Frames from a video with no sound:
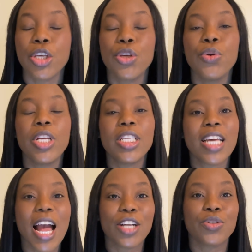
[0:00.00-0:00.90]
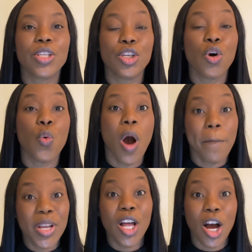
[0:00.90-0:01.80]
you need to actually know what
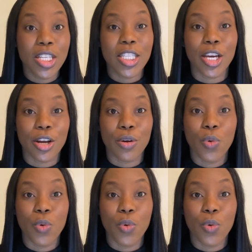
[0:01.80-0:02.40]
belongs there.